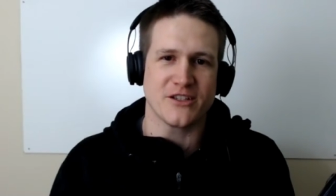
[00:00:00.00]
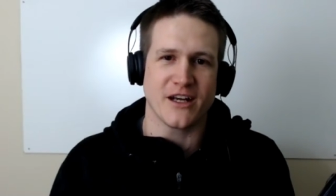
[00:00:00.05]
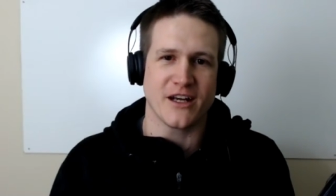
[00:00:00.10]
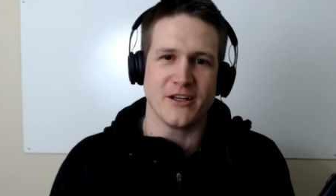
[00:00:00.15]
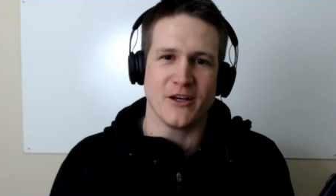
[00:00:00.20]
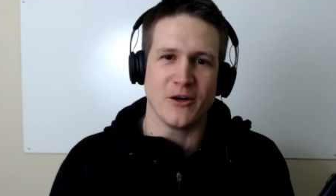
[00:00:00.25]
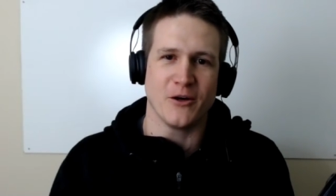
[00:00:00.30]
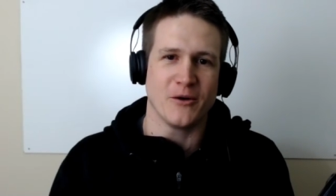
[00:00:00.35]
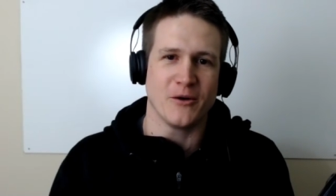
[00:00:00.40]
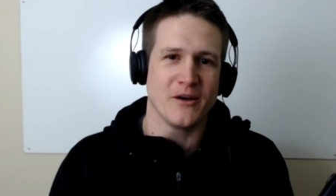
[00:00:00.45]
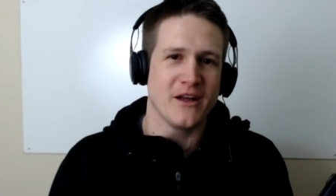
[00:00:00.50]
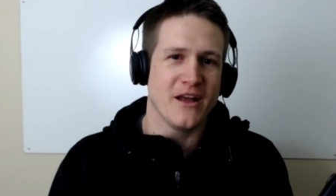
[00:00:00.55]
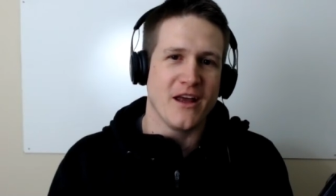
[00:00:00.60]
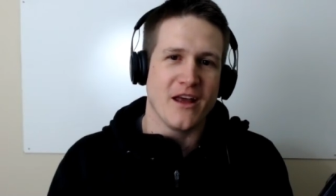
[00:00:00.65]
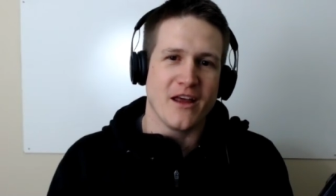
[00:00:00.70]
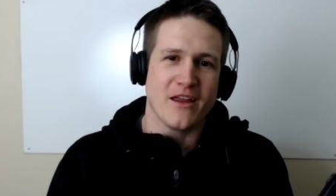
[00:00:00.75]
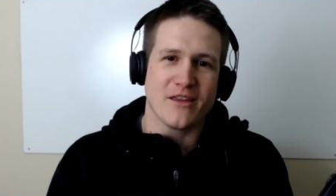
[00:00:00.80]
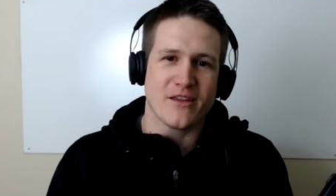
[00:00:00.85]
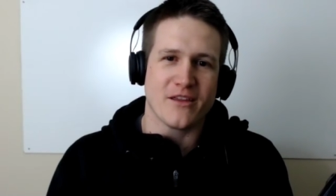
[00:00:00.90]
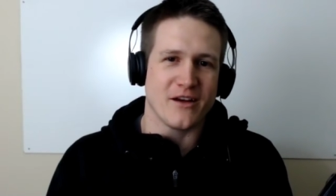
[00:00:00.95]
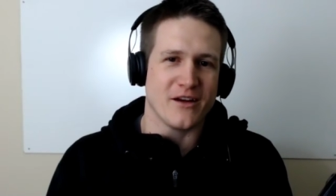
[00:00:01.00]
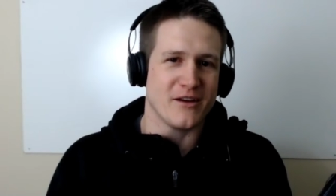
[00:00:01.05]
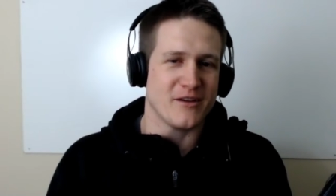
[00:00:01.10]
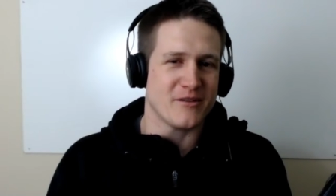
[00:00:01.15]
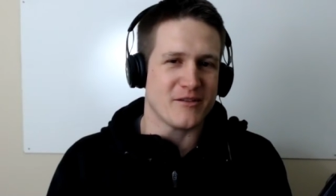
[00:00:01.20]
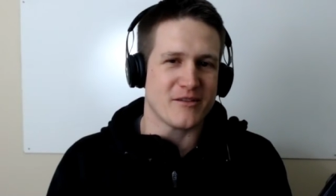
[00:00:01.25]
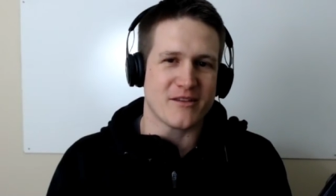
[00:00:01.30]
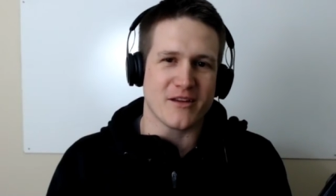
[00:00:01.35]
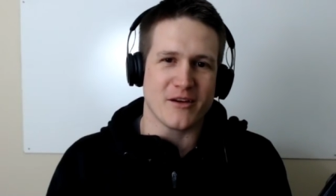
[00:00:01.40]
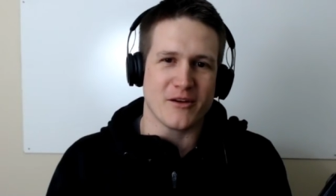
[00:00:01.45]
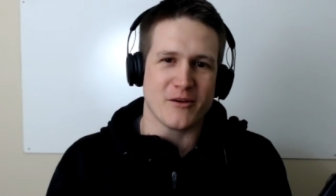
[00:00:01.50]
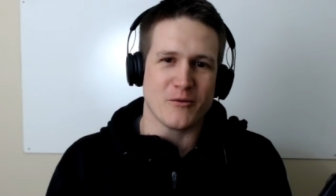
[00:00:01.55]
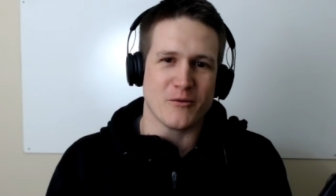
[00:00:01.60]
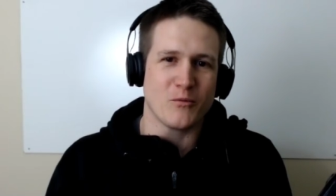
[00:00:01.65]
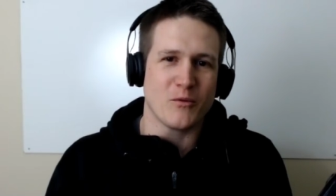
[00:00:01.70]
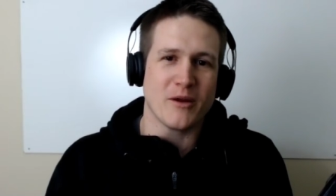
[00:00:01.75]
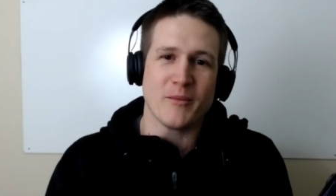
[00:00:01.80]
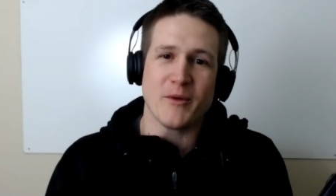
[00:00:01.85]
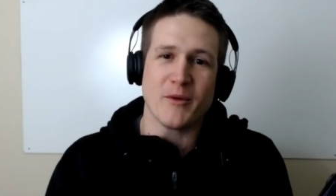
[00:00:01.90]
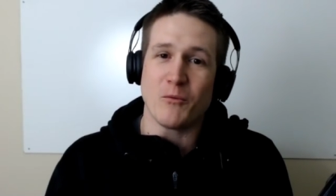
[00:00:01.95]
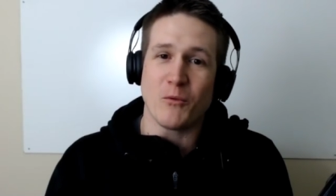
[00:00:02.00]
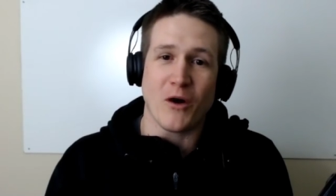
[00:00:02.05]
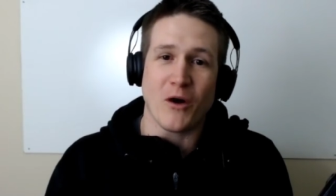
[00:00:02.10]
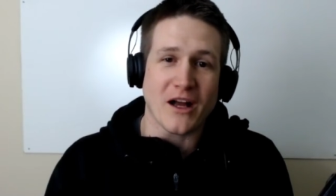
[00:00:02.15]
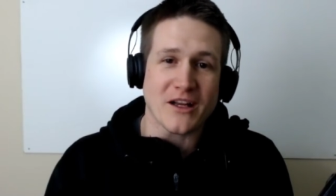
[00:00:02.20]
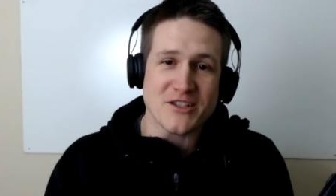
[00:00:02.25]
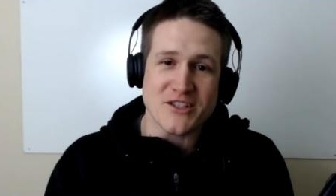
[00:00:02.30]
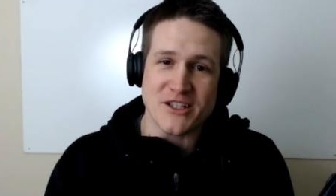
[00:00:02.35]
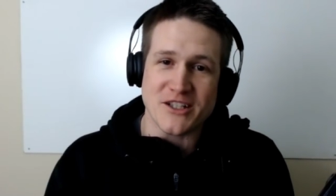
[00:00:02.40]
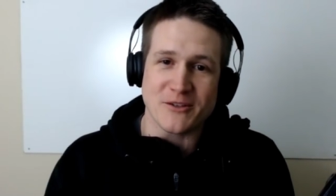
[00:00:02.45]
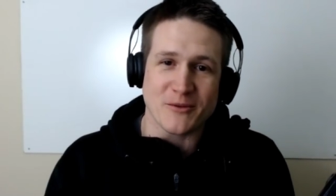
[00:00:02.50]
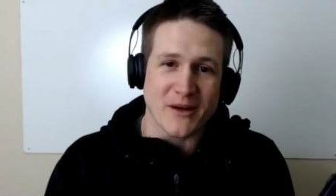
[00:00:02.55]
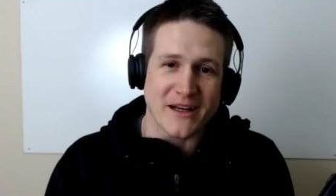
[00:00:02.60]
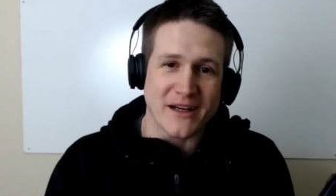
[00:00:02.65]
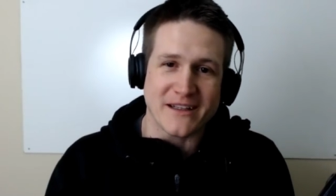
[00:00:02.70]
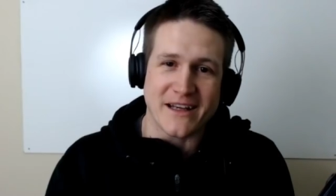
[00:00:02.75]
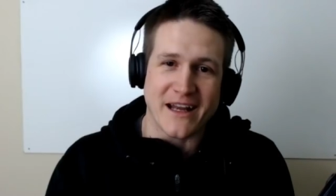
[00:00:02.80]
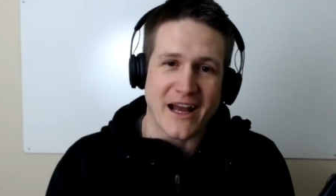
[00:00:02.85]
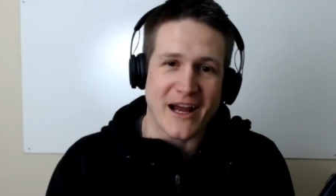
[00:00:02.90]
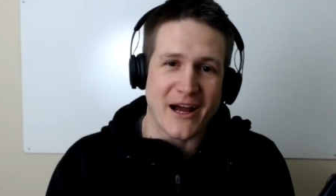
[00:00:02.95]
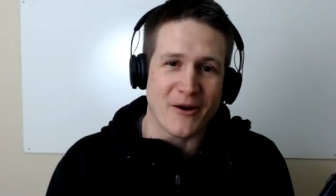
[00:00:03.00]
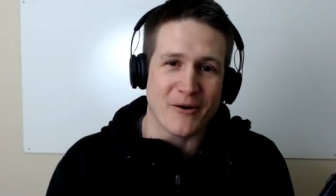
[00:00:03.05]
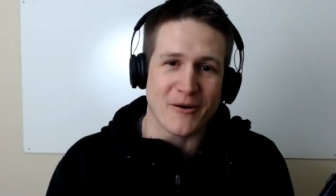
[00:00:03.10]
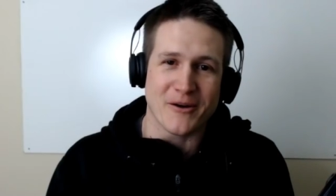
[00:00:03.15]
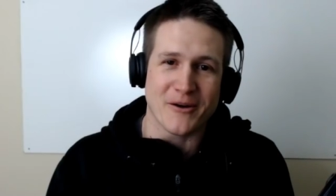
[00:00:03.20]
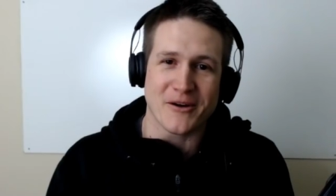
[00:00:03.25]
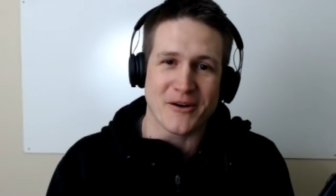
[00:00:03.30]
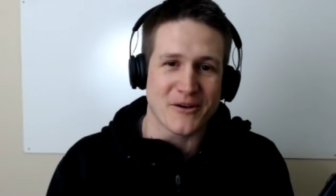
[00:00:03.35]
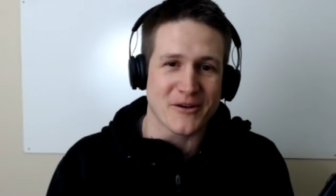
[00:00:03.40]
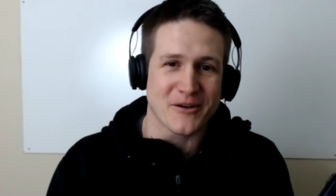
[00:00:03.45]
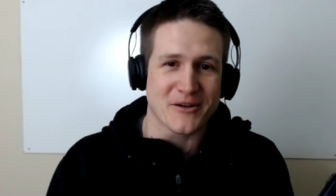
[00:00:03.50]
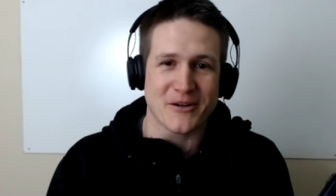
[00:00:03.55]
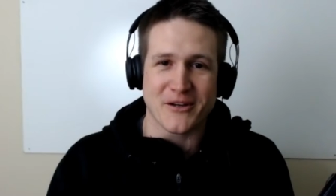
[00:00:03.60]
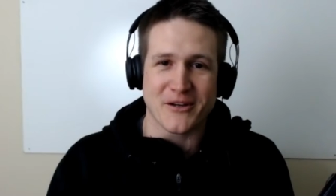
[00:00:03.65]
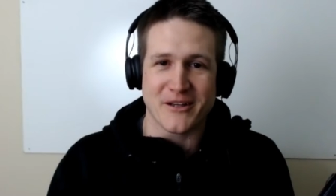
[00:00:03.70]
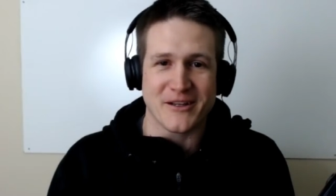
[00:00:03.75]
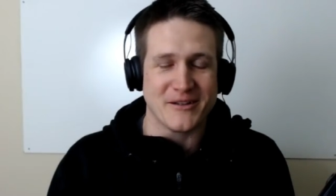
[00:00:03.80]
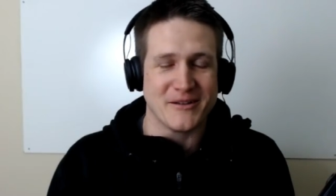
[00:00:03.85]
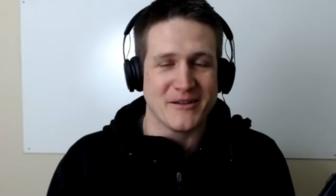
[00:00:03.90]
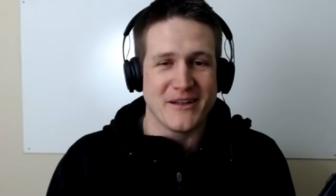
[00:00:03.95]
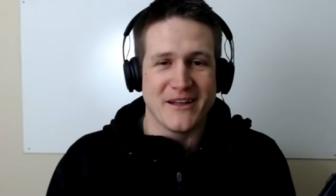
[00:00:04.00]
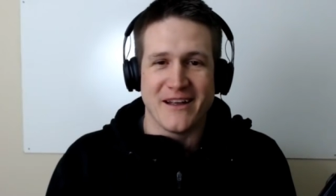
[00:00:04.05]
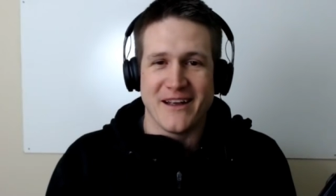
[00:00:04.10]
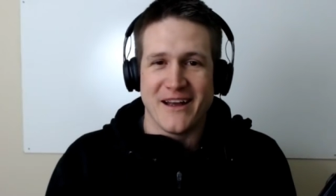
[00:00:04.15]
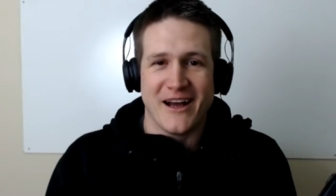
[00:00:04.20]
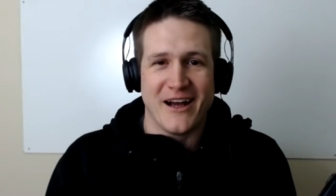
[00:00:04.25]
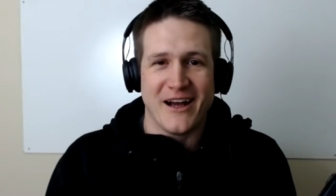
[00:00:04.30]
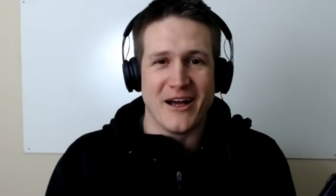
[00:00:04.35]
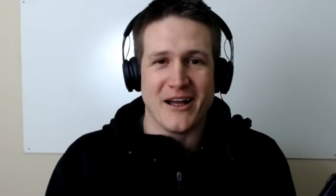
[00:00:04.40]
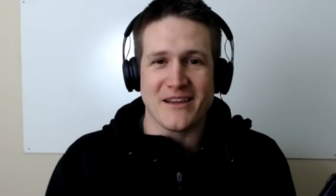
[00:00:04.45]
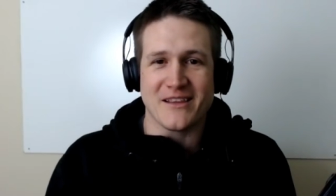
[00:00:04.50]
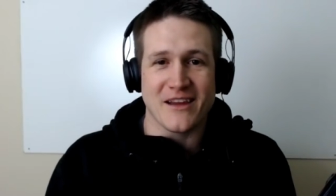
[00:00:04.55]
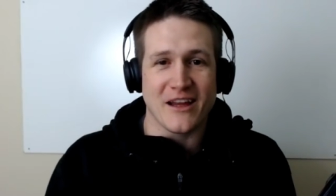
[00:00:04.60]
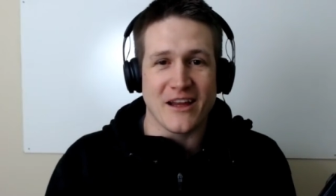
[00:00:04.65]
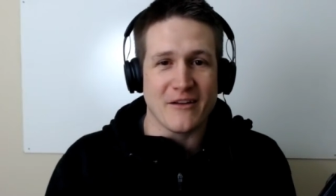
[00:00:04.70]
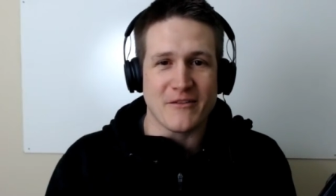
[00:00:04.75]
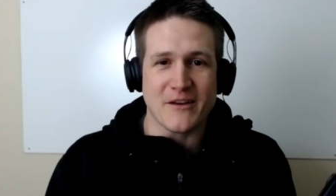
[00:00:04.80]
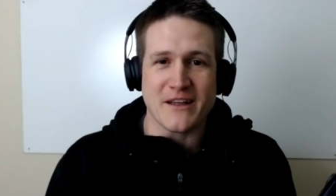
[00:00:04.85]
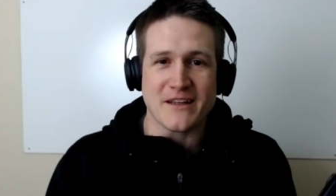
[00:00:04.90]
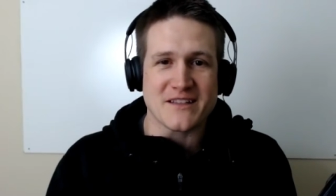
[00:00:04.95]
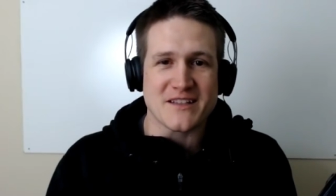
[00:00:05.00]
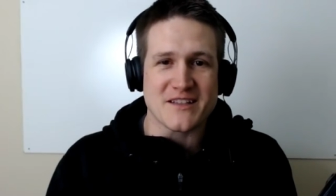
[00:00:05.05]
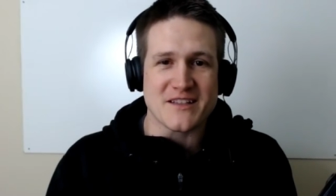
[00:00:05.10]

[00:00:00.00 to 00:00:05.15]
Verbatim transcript: I know the the women watching right now are, are gonna uh, love it.